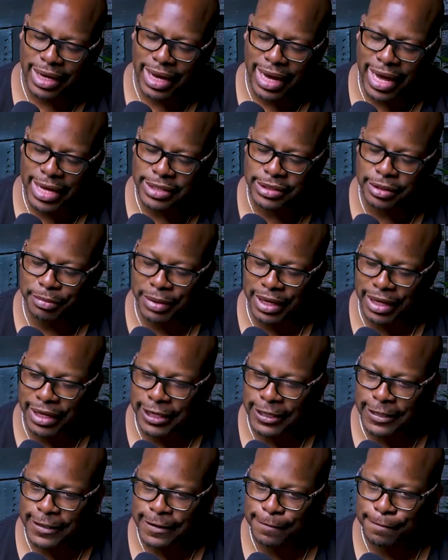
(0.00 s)
as a
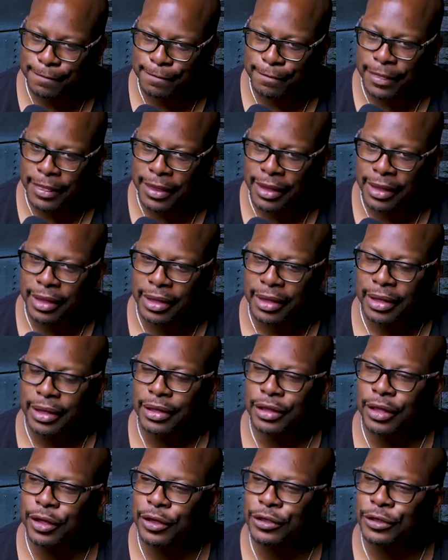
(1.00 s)
man,
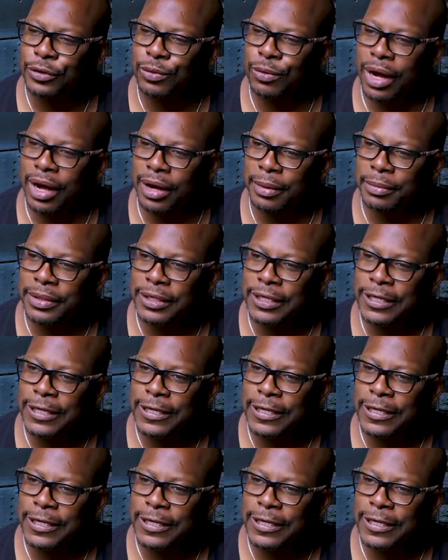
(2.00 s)
the trauma